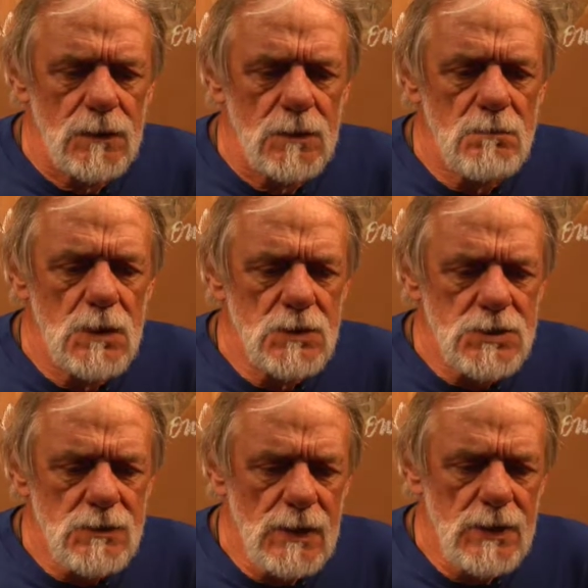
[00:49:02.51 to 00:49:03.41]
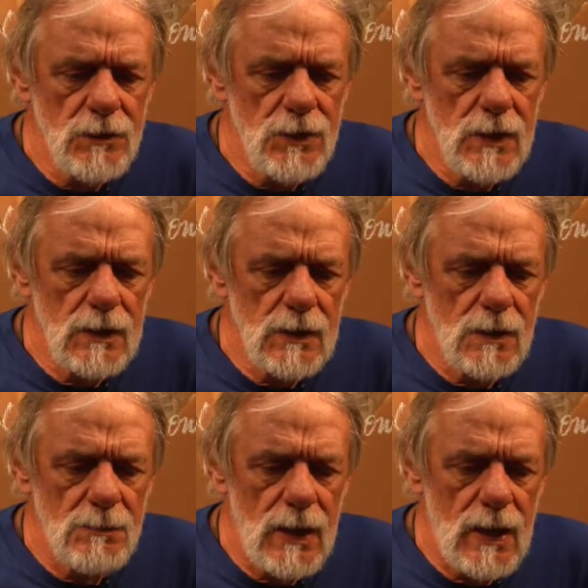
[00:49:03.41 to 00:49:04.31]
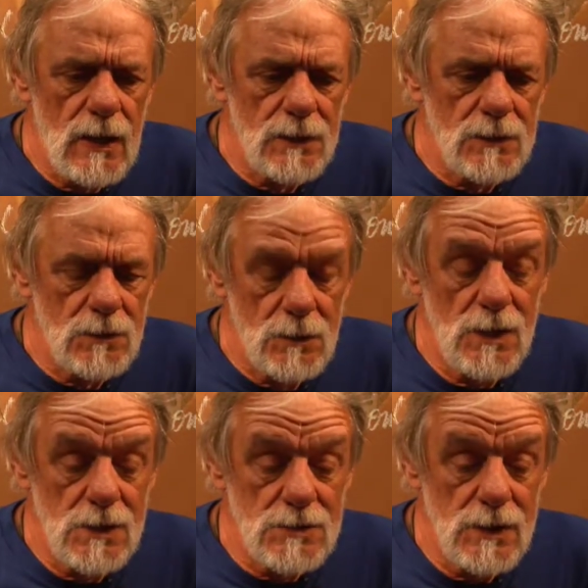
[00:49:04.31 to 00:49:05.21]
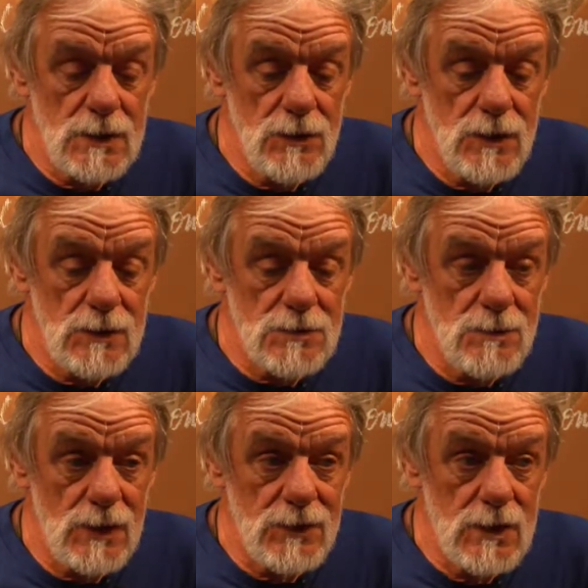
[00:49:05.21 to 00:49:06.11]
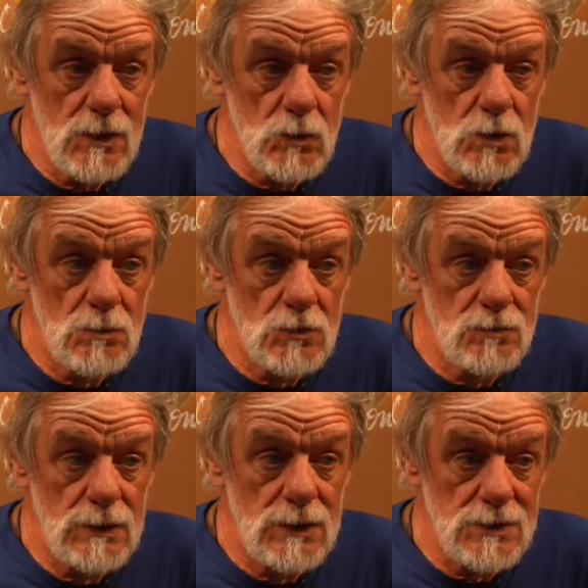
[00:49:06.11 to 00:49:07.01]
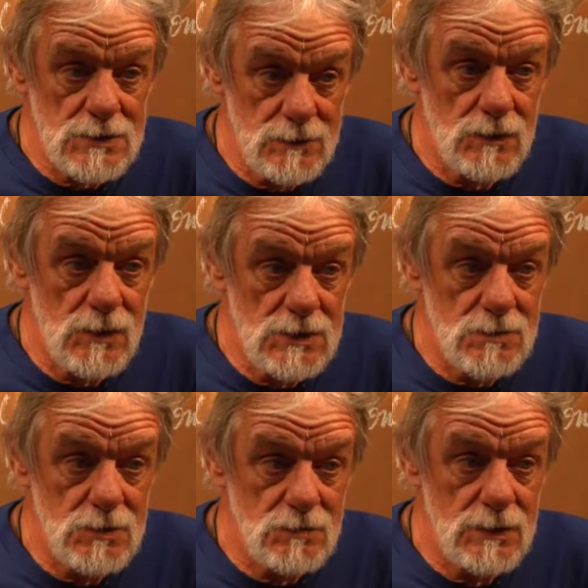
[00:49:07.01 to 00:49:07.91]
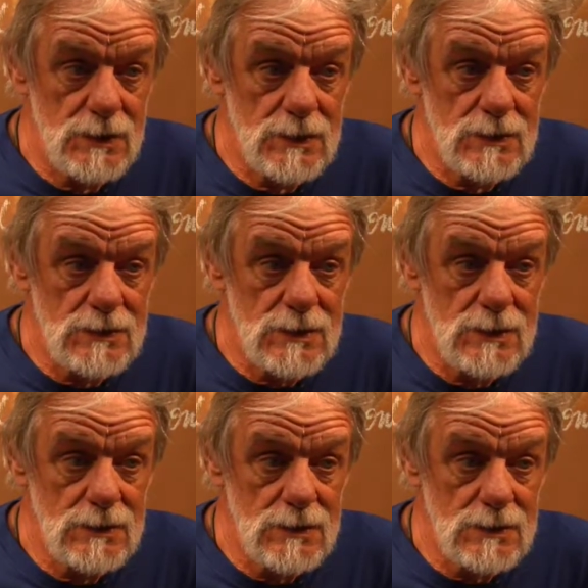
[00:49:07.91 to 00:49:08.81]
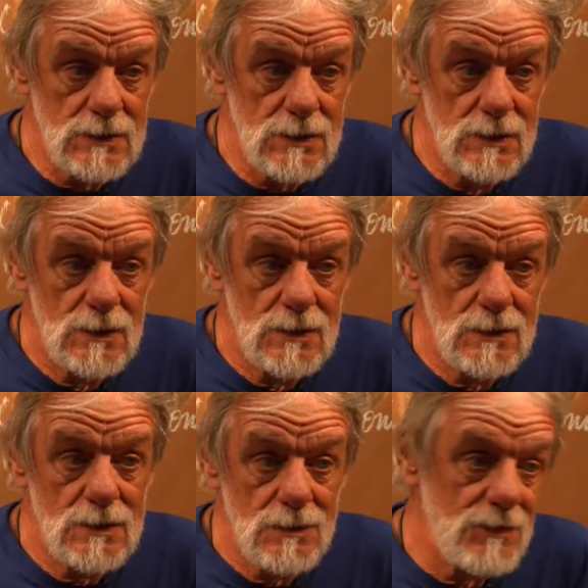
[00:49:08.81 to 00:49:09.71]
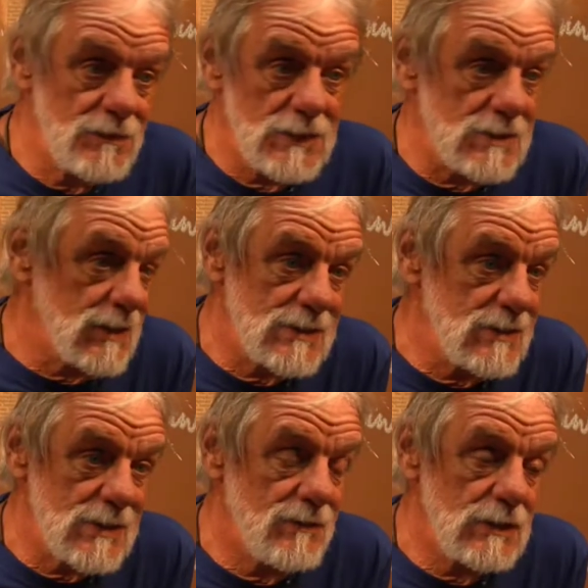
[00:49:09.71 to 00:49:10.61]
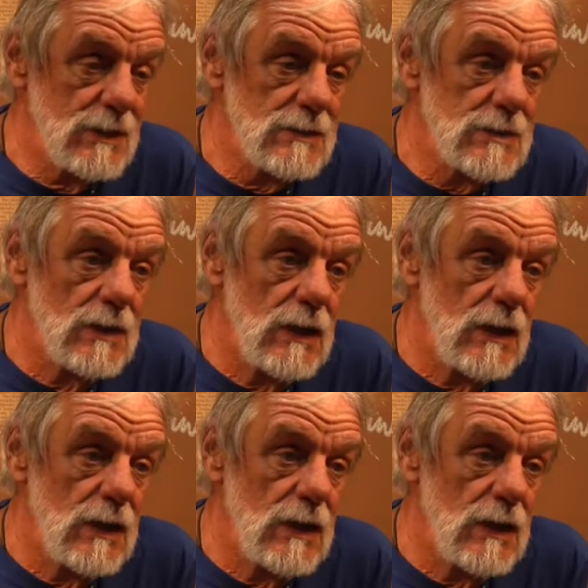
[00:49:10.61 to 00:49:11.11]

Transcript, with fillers: the most striking thing about, or one of the striking things about the anti-war movement and the civil rights movement in the in the 50s, 60s, 70s